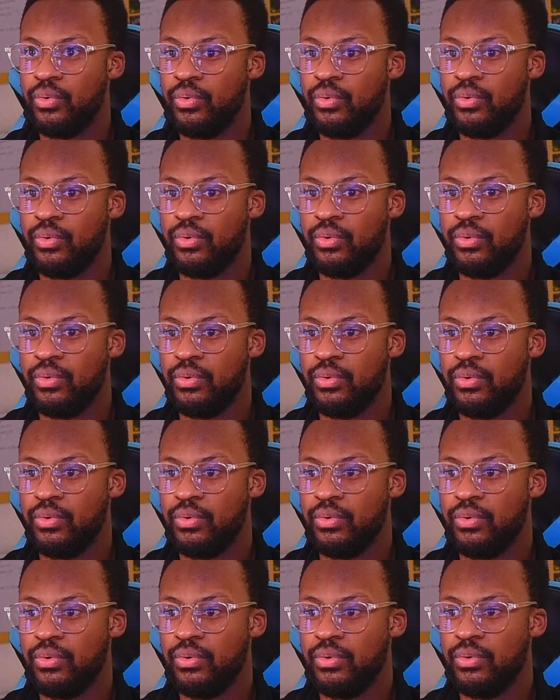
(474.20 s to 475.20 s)

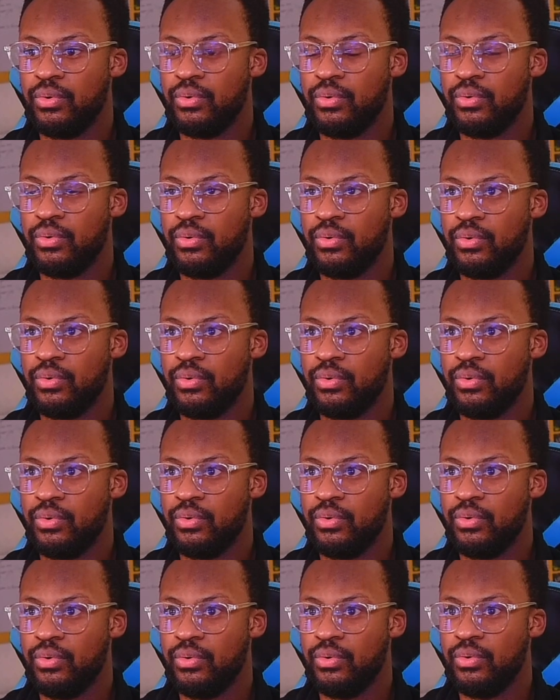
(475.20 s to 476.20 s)

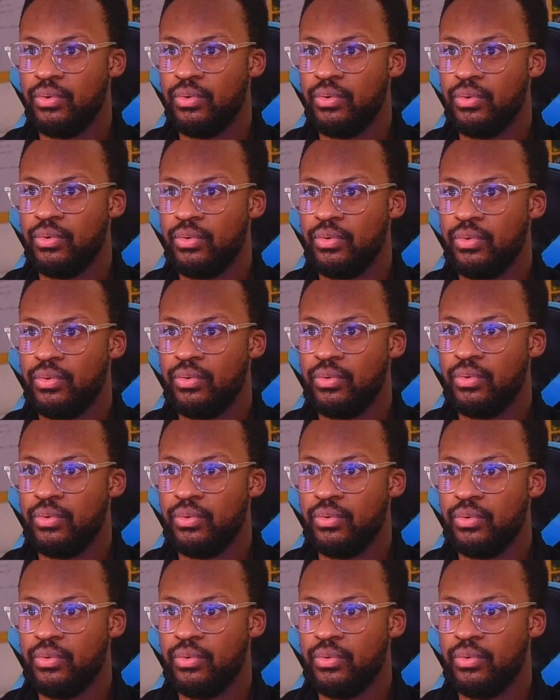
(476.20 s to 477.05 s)
Nothing is said.